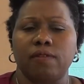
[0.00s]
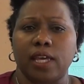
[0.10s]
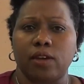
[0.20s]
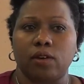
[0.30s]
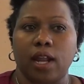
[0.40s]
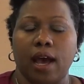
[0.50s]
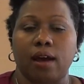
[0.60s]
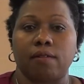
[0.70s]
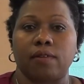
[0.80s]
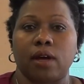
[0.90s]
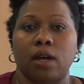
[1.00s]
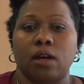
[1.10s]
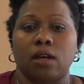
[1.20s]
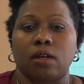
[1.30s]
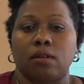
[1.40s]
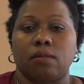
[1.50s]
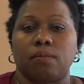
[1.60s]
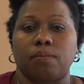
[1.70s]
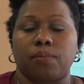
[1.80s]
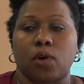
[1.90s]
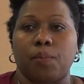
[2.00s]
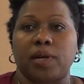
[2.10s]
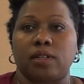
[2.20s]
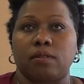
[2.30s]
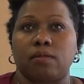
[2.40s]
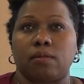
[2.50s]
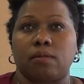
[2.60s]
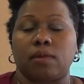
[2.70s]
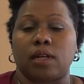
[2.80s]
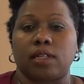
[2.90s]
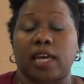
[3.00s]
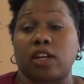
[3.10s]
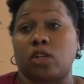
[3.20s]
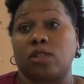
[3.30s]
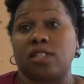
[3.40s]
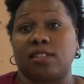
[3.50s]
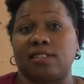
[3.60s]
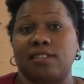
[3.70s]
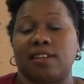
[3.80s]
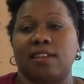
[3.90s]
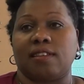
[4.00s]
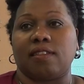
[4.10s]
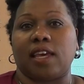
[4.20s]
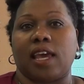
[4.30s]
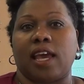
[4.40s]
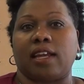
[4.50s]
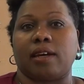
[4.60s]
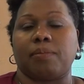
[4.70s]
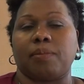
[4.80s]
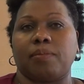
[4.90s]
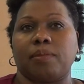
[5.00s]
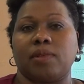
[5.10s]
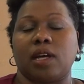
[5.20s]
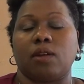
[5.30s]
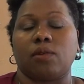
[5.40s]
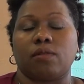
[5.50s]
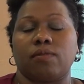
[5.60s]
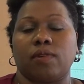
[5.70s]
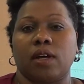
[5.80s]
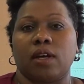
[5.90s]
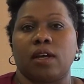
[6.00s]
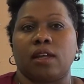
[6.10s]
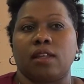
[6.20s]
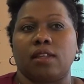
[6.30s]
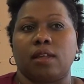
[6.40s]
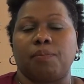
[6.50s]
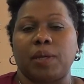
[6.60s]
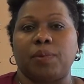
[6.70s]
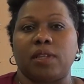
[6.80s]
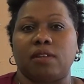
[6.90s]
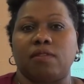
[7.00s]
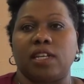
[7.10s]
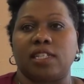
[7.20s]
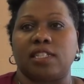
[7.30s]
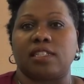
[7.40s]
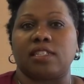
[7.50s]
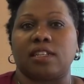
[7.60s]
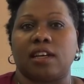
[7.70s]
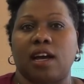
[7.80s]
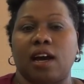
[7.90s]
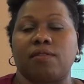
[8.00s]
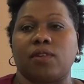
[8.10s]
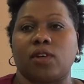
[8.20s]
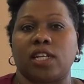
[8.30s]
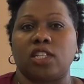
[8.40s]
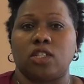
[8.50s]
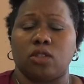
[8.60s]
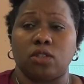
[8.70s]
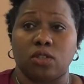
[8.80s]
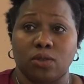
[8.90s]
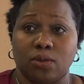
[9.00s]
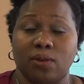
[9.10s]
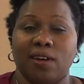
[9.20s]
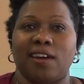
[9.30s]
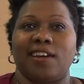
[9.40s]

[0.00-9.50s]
they don't have proper diagnosis, they end up, a lot of the people in the villages have gotten used to